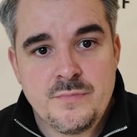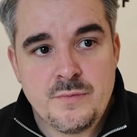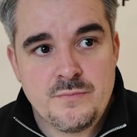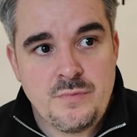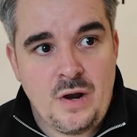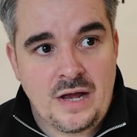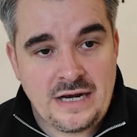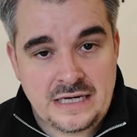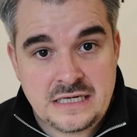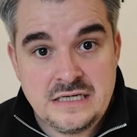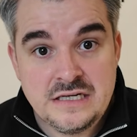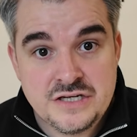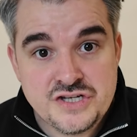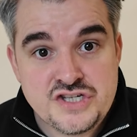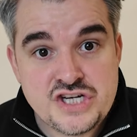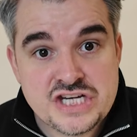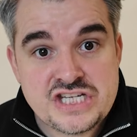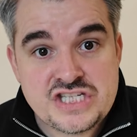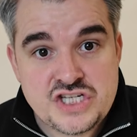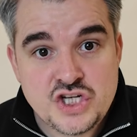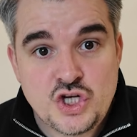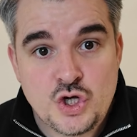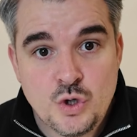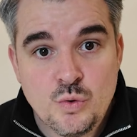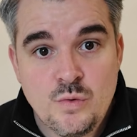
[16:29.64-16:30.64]
like
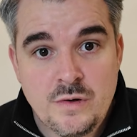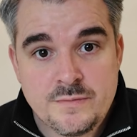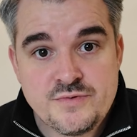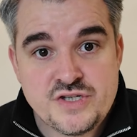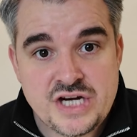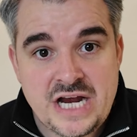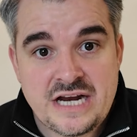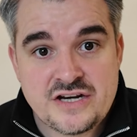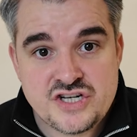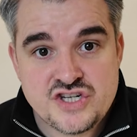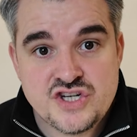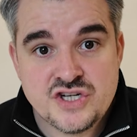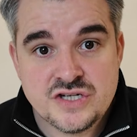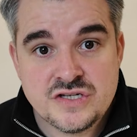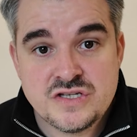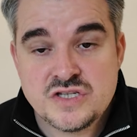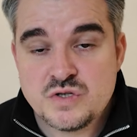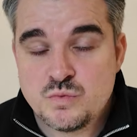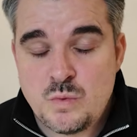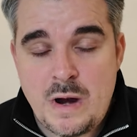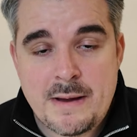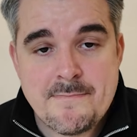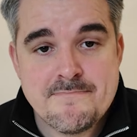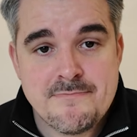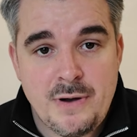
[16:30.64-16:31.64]
logistical objections
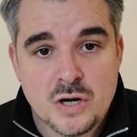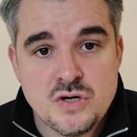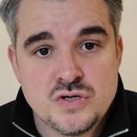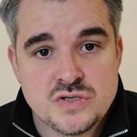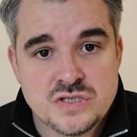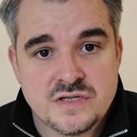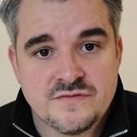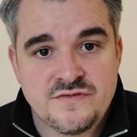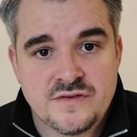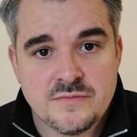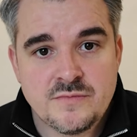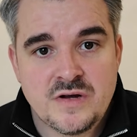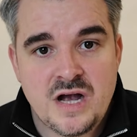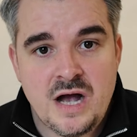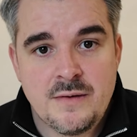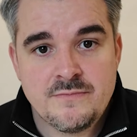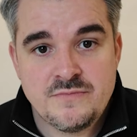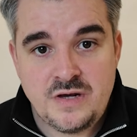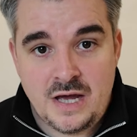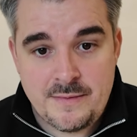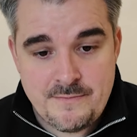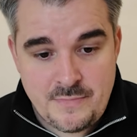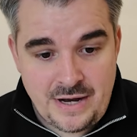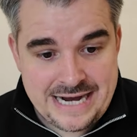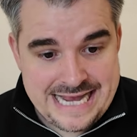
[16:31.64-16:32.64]
where most of them come,
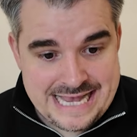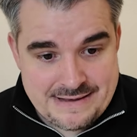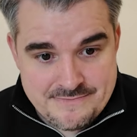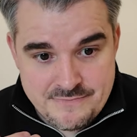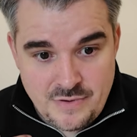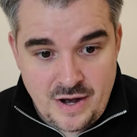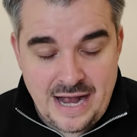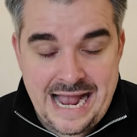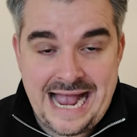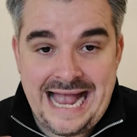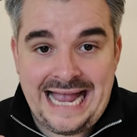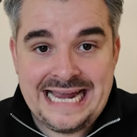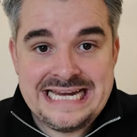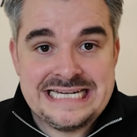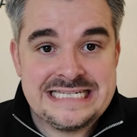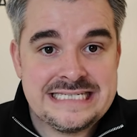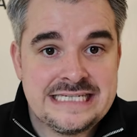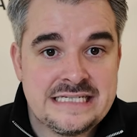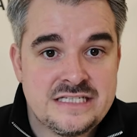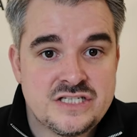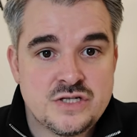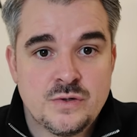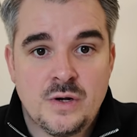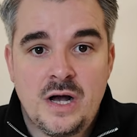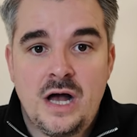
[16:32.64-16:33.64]
like my
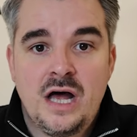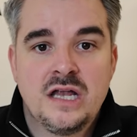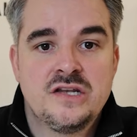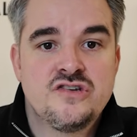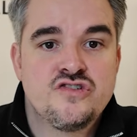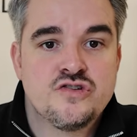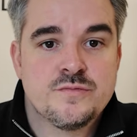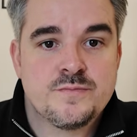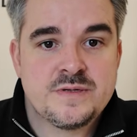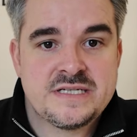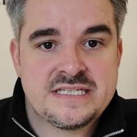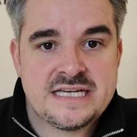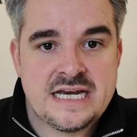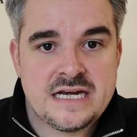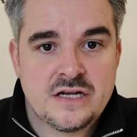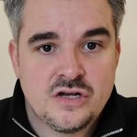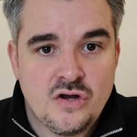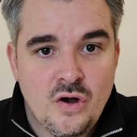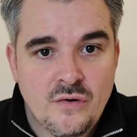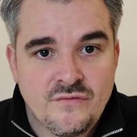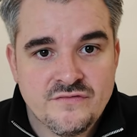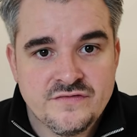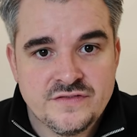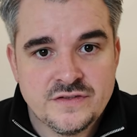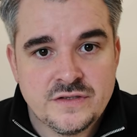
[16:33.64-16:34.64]
80 to 100%
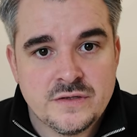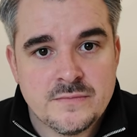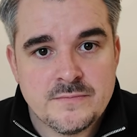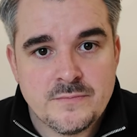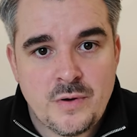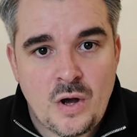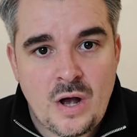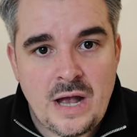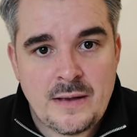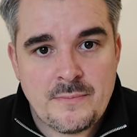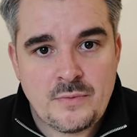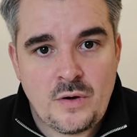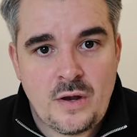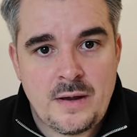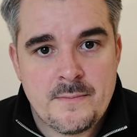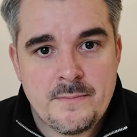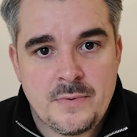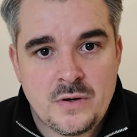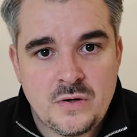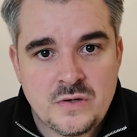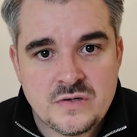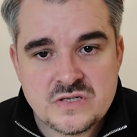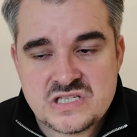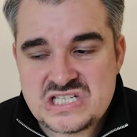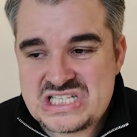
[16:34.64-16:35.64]
confident pipeline
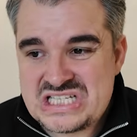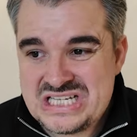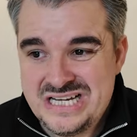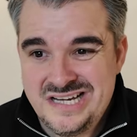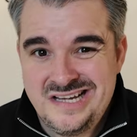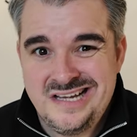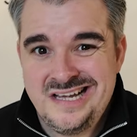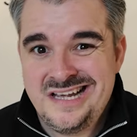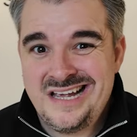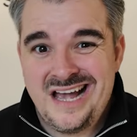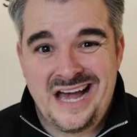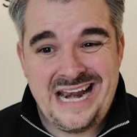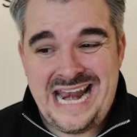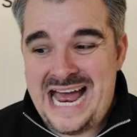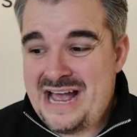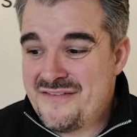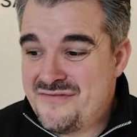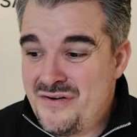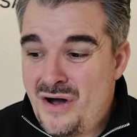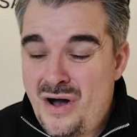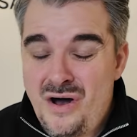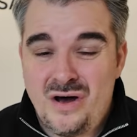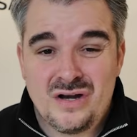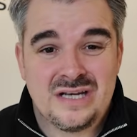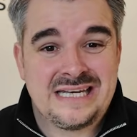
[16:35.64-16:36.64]
pots, and have
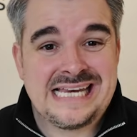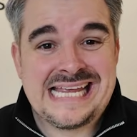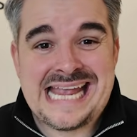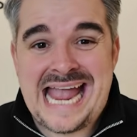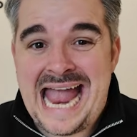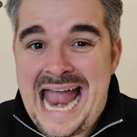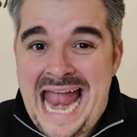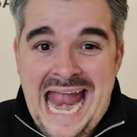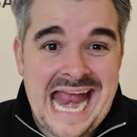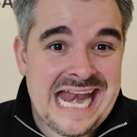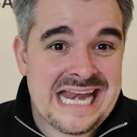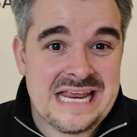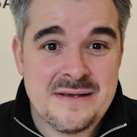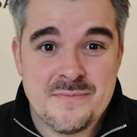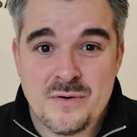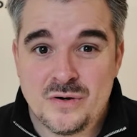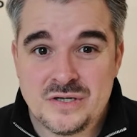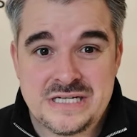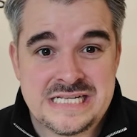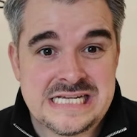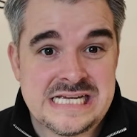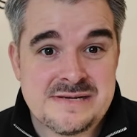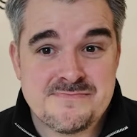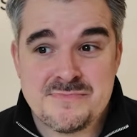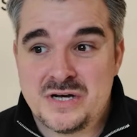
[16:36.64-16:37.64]
hardly
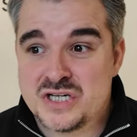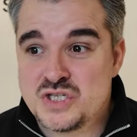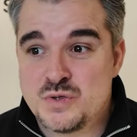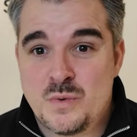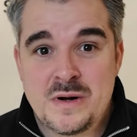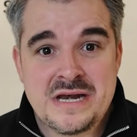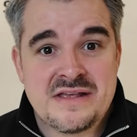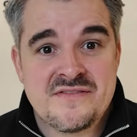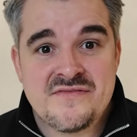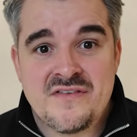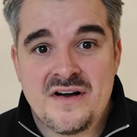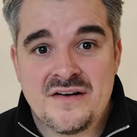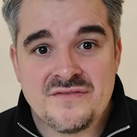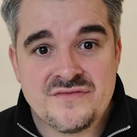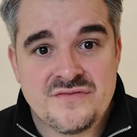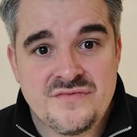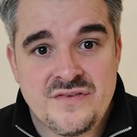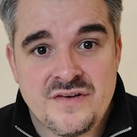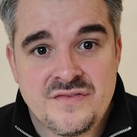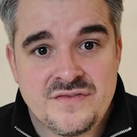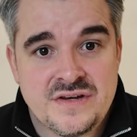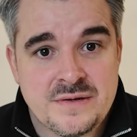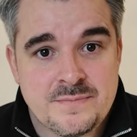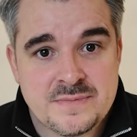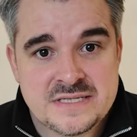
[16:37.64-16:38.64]
anybody in my 25
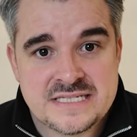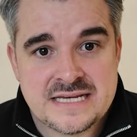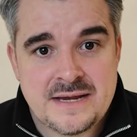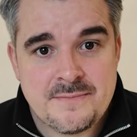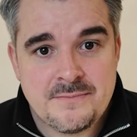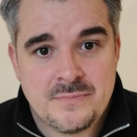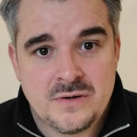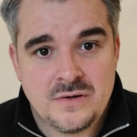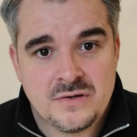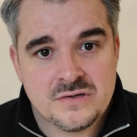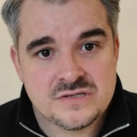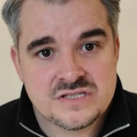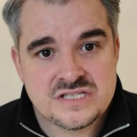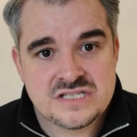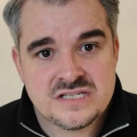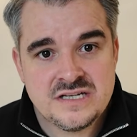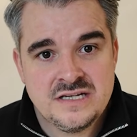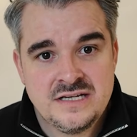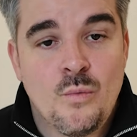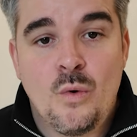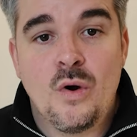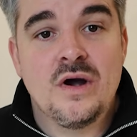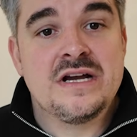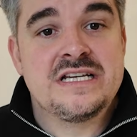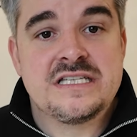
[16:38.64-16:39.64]
to 50% pots.
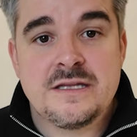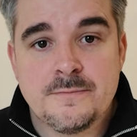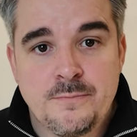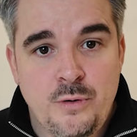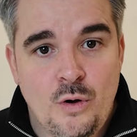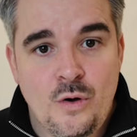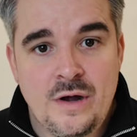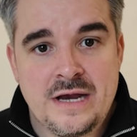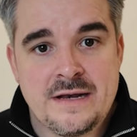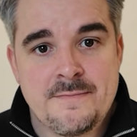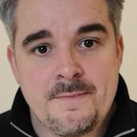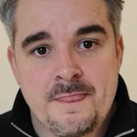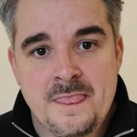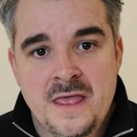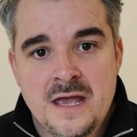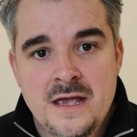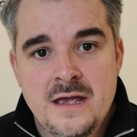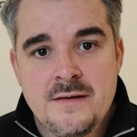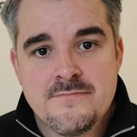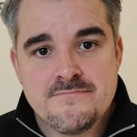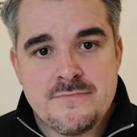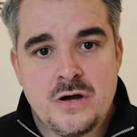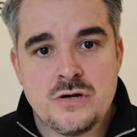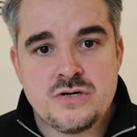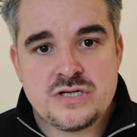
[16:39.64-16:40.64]
What is the point?
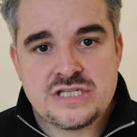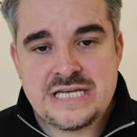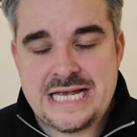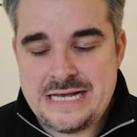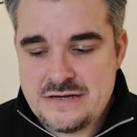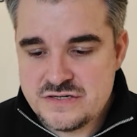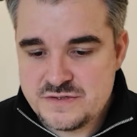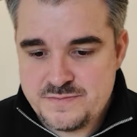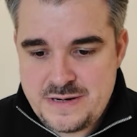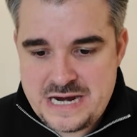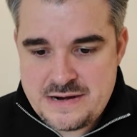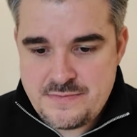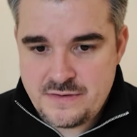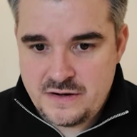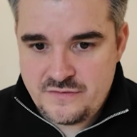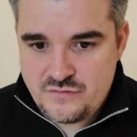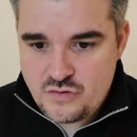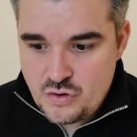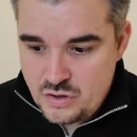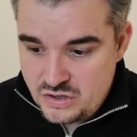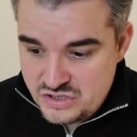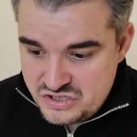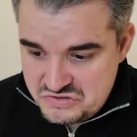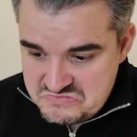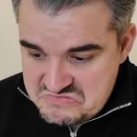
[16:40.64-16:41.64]
Most salespeople have
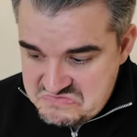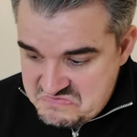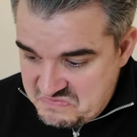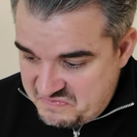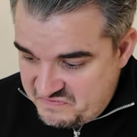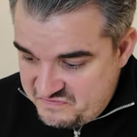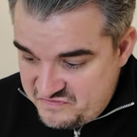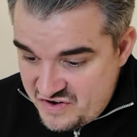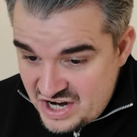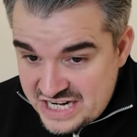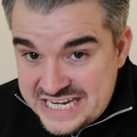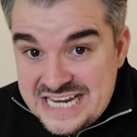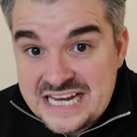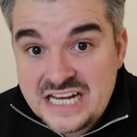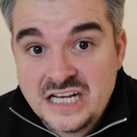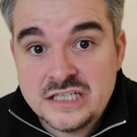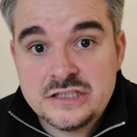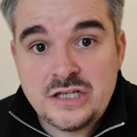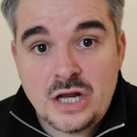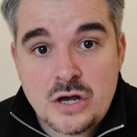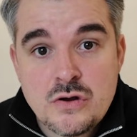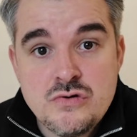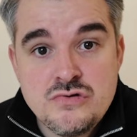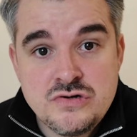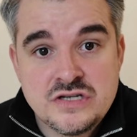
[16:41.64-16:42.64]
got fucking
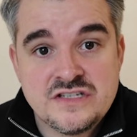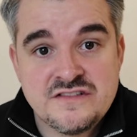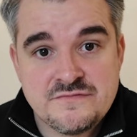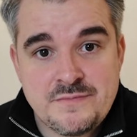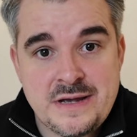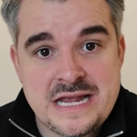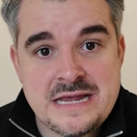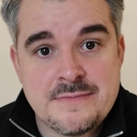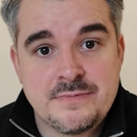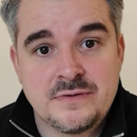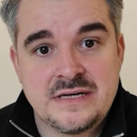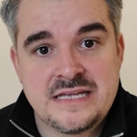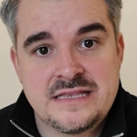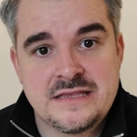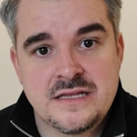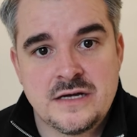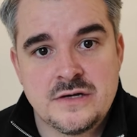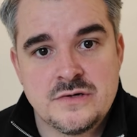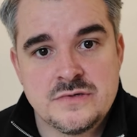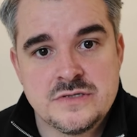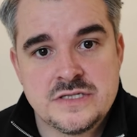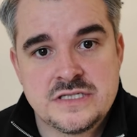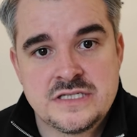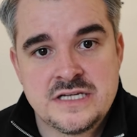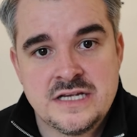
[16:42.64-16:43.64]
loads of people in
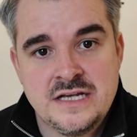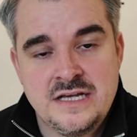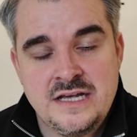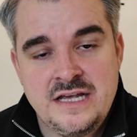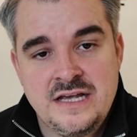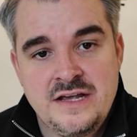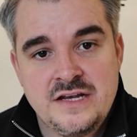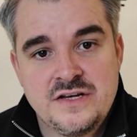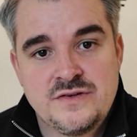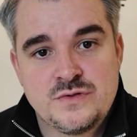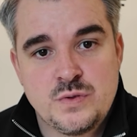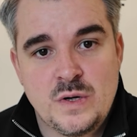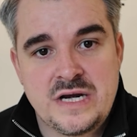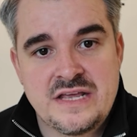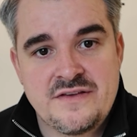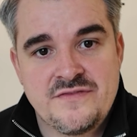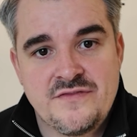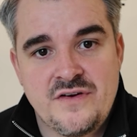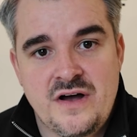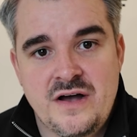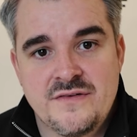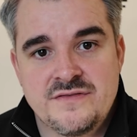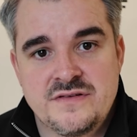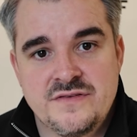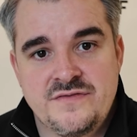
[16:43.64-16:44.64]
those
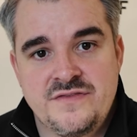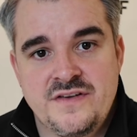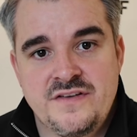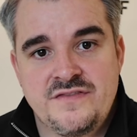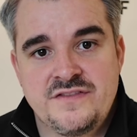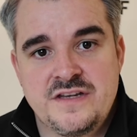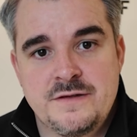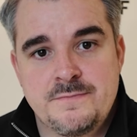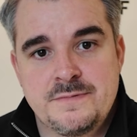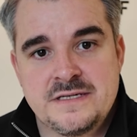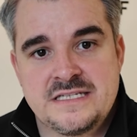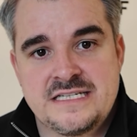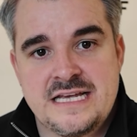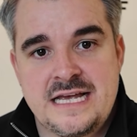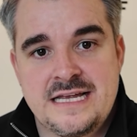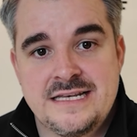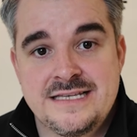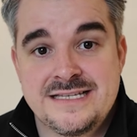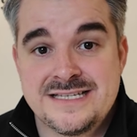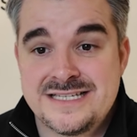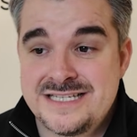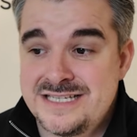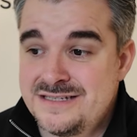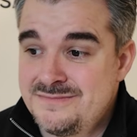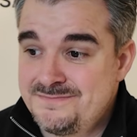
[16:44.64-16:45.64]
25 to
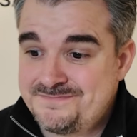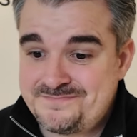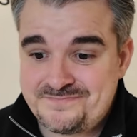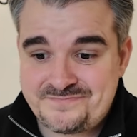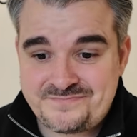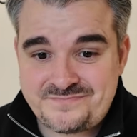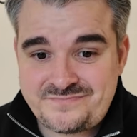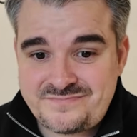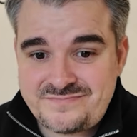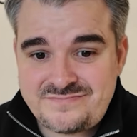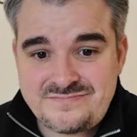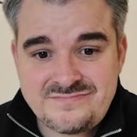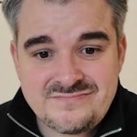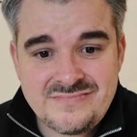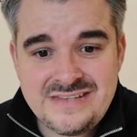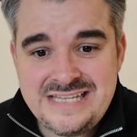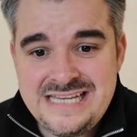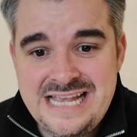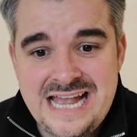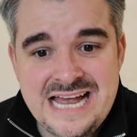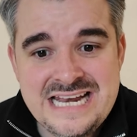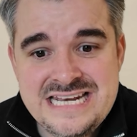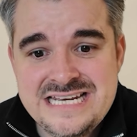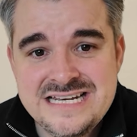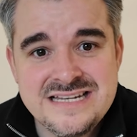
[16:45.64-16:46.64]
50%,
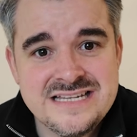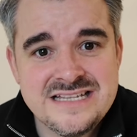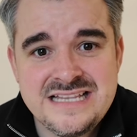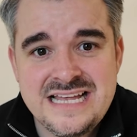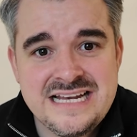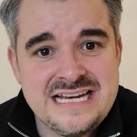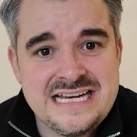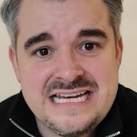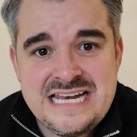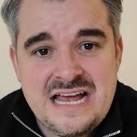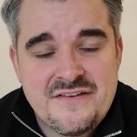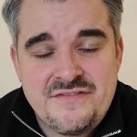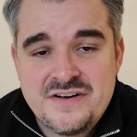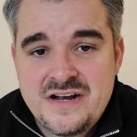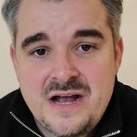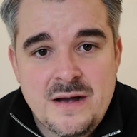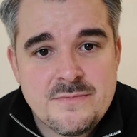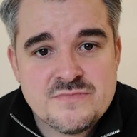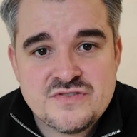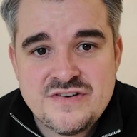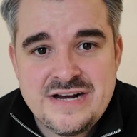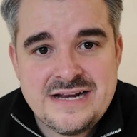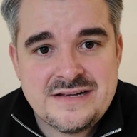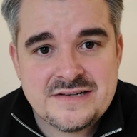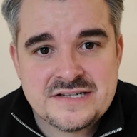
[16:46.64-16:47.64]
and it never
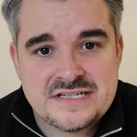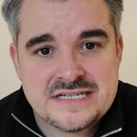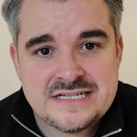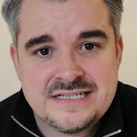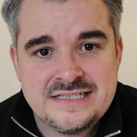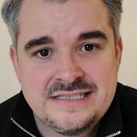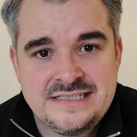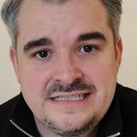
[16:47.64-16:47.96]
comes around.